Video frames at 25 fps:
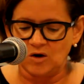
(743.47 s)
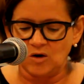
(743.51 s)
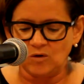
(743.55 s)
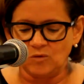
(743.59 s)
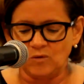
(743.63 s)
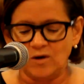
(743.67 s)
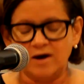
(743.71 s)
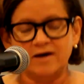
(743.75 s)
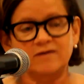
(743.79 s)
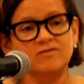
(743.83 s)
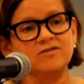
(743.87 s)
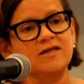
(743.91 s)

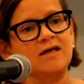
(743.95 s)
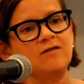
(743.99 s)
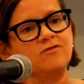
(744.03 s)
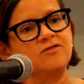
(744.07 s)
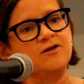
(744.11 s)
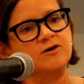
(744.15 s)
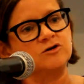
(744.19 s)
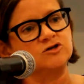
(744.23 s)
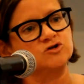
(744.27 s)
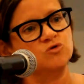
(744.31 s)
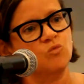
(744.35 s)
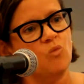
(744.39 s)
Right, that
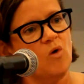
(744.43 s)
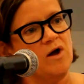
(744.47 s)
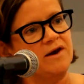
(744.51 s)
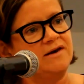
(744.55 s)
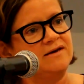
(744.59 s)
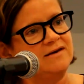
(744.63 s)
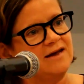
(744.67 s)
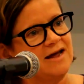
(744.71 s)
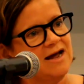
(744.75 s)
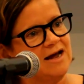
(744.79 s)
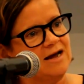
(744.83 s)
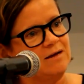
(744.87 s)
there's
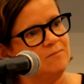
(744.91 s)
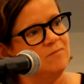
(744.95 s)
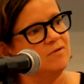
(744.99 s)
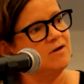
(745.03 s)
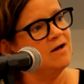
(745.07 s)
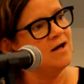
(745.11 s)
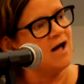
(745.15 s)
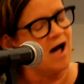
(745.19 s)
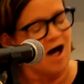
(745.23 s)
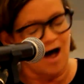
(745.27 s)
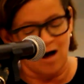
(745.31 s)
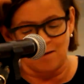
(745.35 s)
one name,
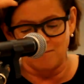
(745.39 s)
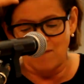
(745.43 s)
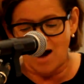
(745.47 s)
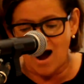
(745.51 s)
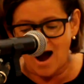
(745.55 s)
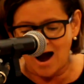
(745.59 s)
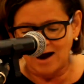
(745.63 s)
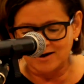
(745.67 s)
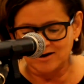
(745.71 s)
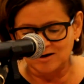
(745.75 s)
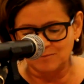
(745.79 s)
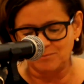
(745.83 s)

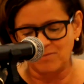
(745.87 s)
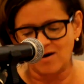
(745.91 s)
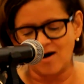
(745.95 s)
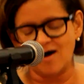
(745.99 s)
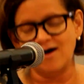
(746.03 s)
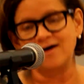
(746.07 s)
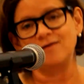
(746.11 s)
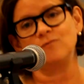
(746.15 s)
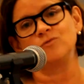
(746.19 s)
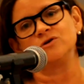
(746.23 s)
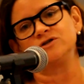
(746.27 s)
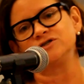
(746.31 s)

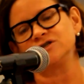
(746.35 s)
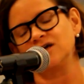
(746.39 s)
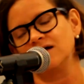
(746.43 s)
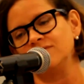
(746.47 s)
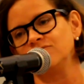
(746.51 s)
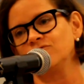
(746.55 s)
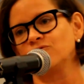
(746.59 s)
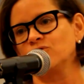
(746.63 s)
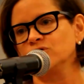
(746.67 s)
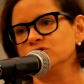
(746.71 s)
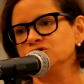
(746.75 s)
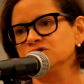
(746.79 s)
Occupy, which
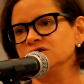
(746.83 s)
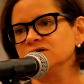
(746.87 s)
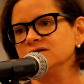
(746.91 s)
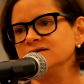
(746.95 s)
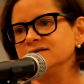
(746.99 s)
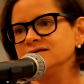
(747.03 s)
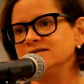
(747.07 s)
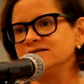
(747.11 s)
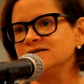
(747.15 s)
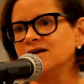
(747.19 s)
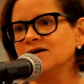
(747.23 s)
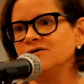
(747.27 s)
unfortunately
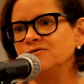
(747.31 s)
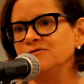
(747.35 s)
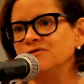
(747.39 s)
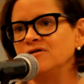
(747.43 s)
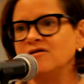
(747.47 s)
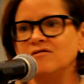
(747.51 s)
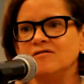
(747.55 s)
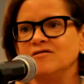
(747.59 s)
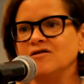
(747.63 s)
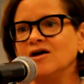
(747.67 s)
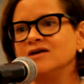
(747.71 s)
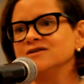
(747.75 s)
is
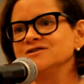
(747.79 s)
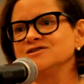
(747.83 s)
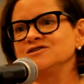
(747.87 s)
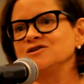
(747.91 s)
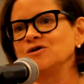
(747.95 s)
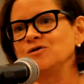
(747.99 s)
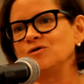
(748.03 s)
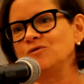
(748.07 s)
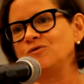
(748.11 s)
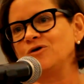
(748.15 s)
now not so,